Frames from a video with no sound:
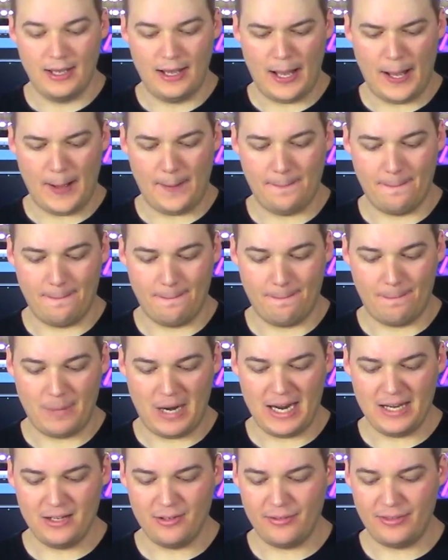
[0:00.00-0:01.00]

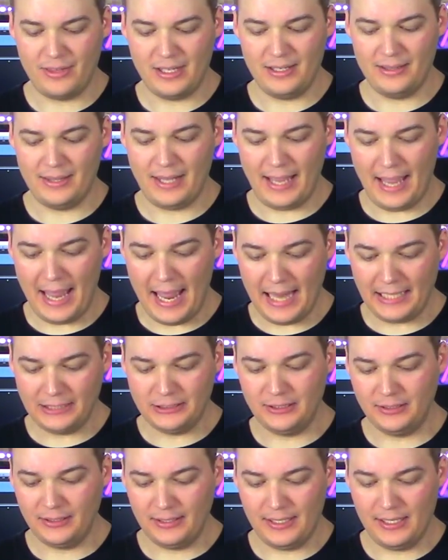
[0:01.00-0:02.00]
I don't think they
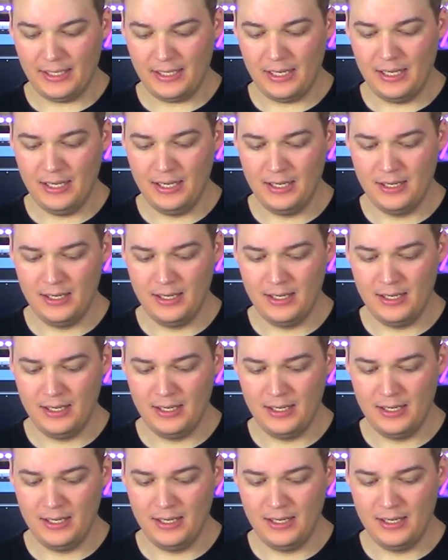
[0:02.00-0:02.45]
actually